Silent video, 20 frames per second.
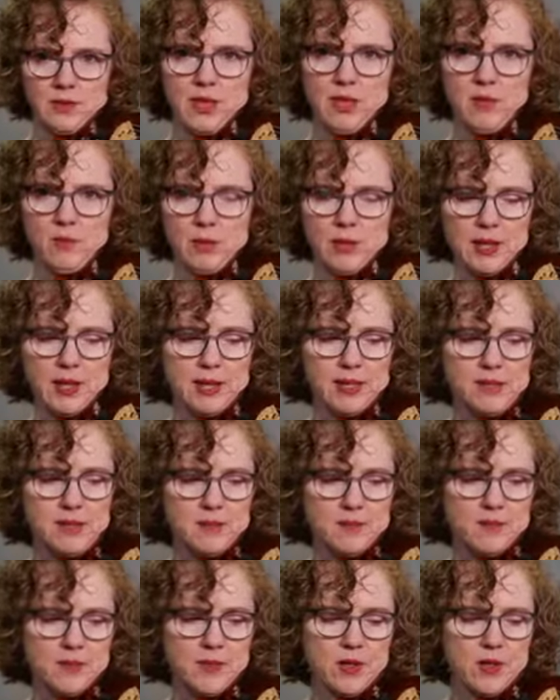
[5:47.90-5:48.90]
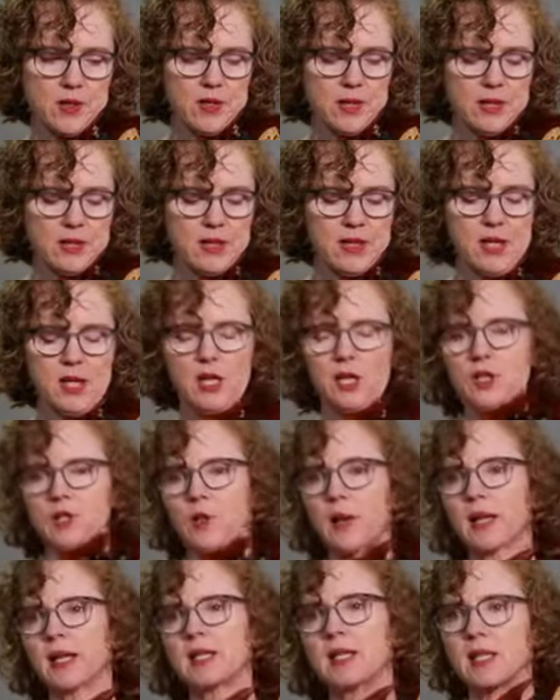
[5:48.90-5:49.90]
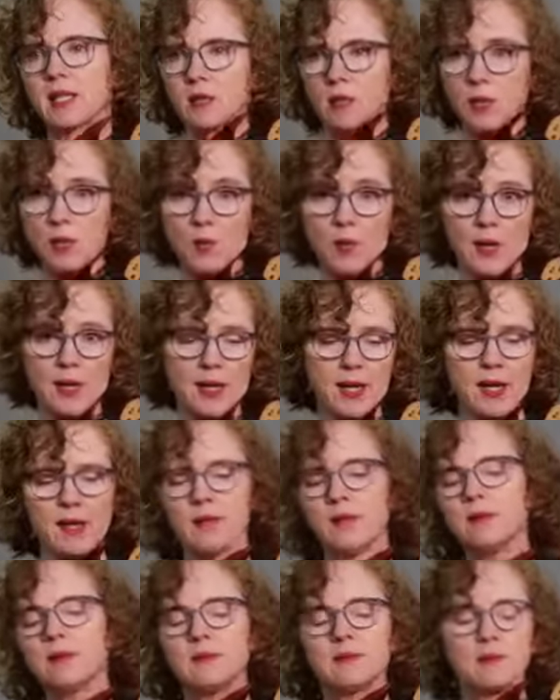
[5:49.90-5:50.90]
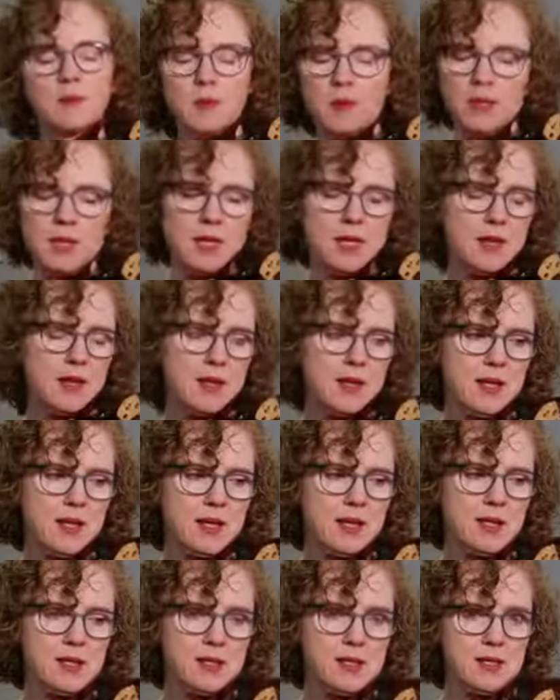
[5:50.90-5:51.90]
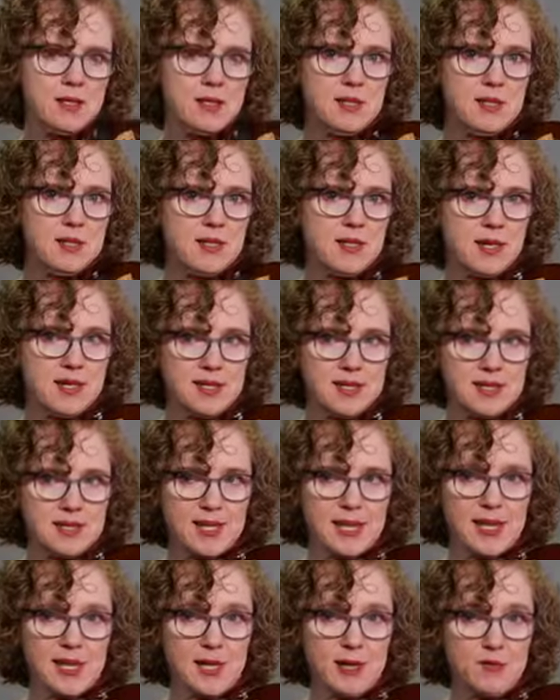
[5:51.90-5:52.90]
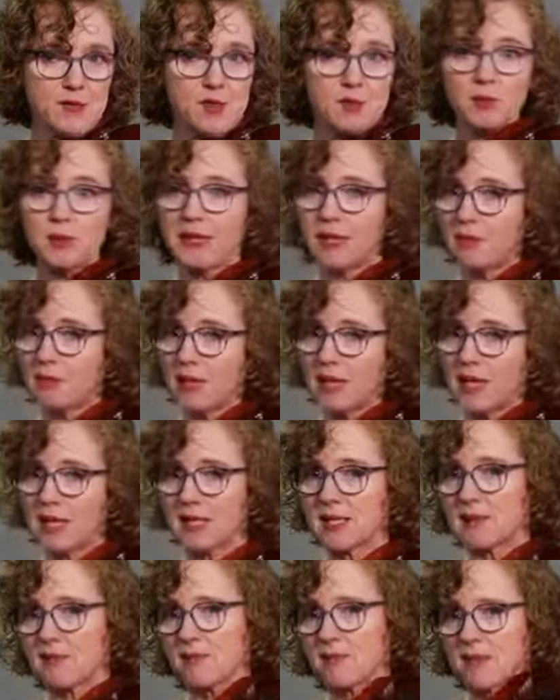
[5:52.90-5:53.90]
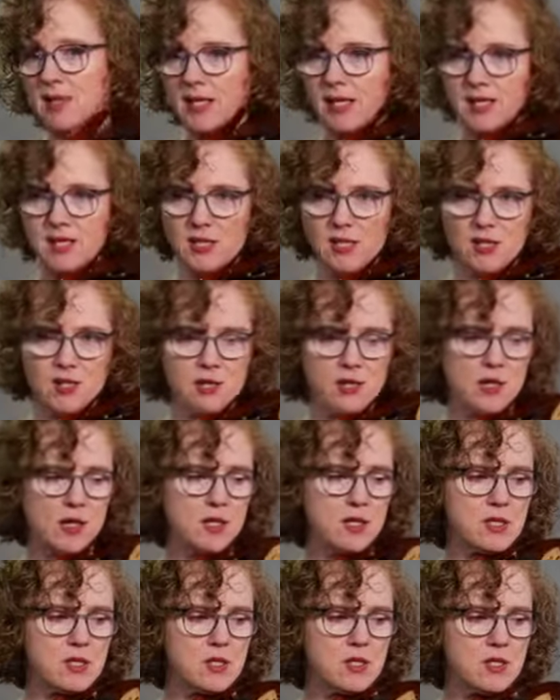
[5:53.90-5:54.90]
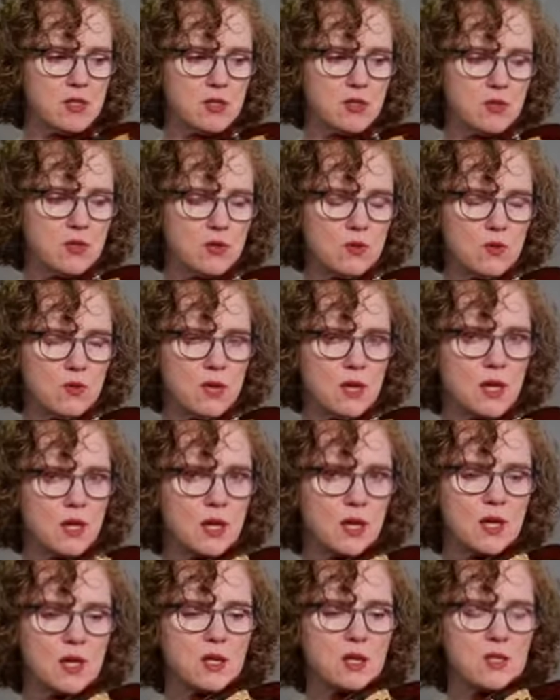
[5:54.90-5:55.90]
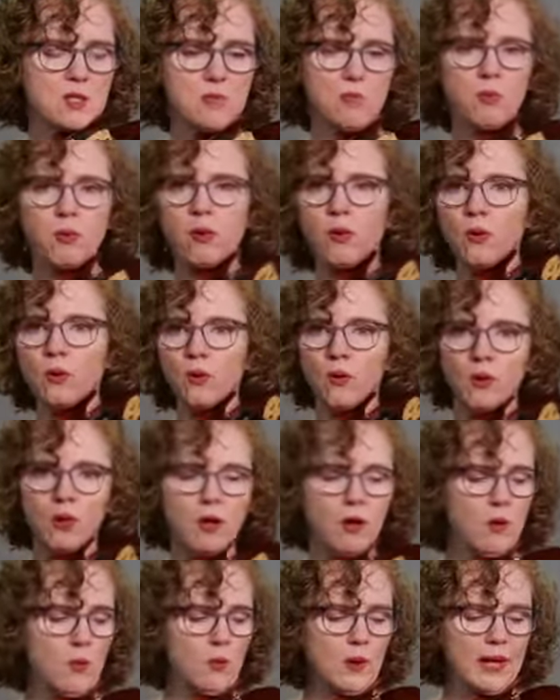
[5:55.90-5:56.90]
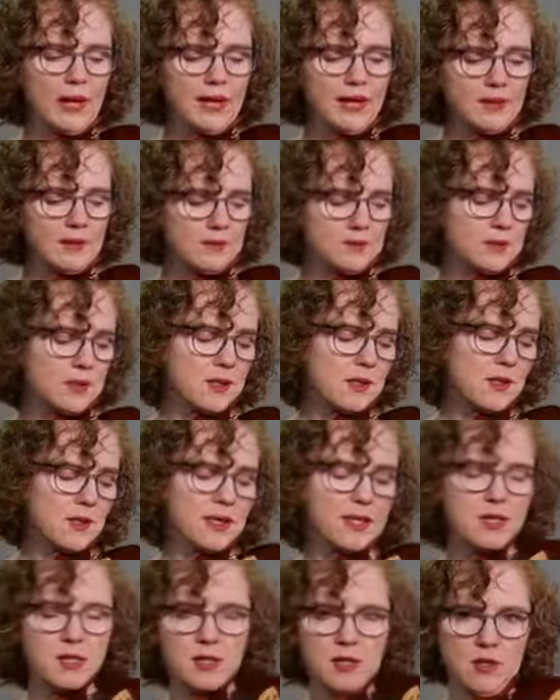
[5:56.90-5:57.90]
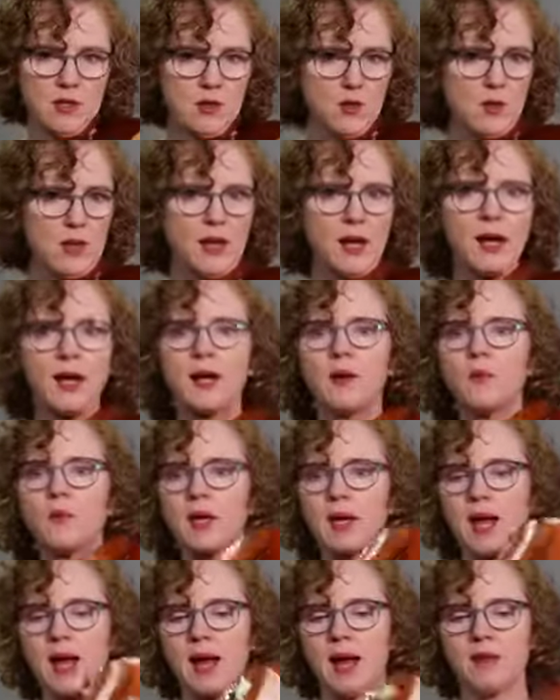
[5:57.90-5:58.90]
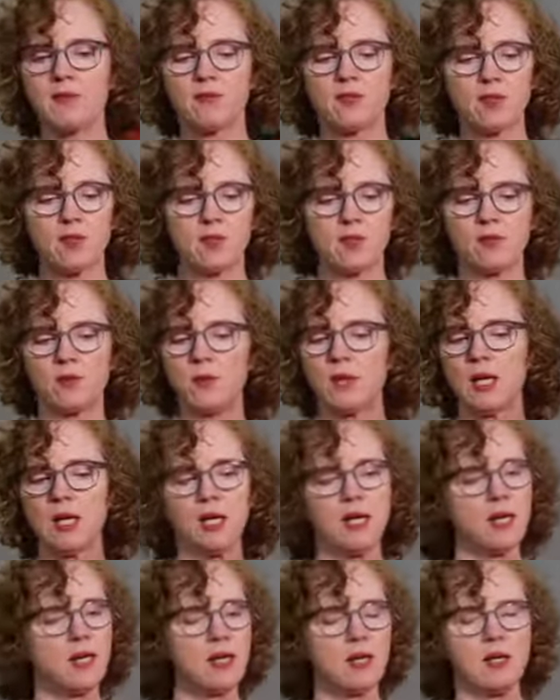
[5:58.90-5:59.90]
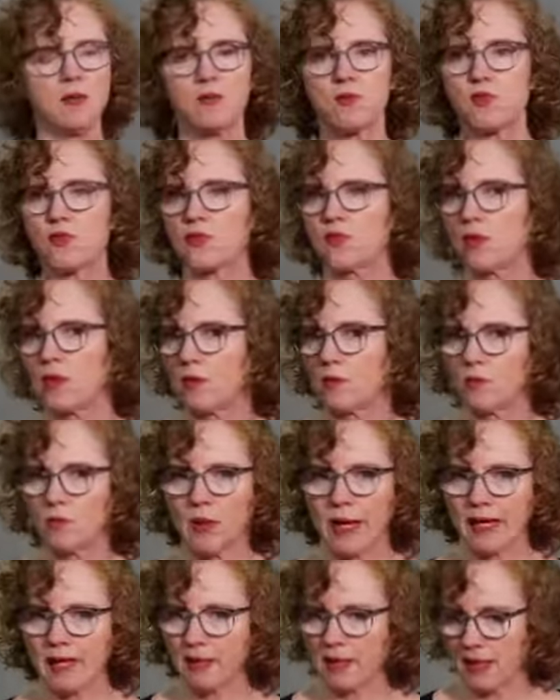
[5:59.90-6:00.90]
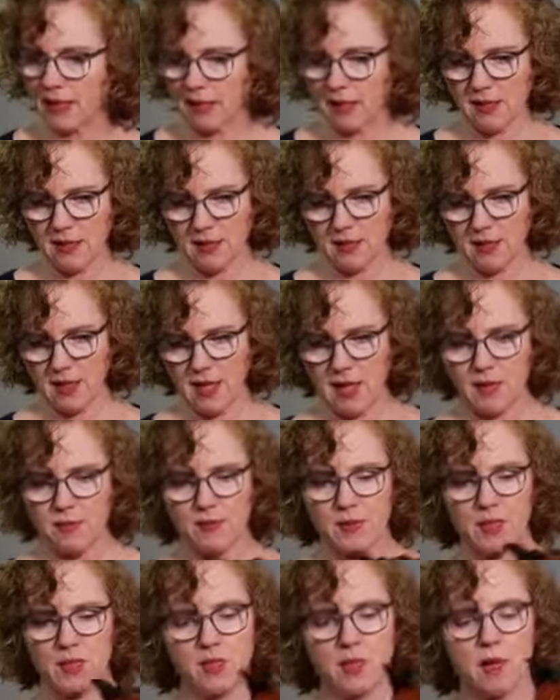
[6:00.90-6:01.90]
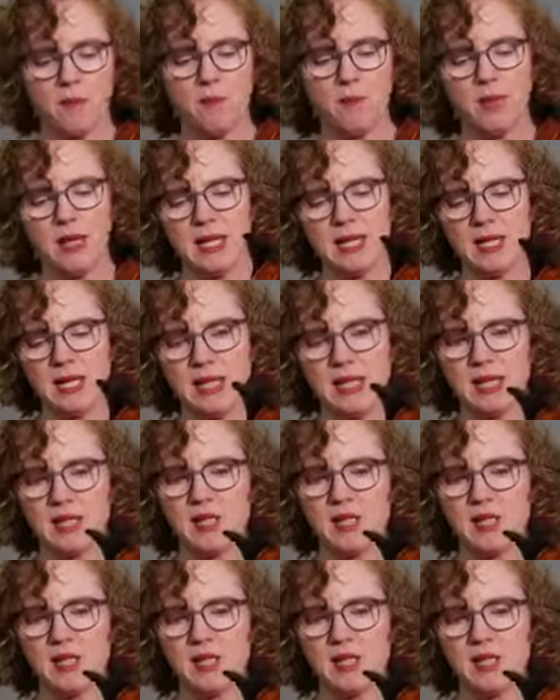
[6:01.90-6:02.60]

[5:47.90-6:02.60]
in place. All right, so I can tell you right now that this does not stay comfortably in place. It starts to pull away. All right, so I would have to start wrangling this thing, start bending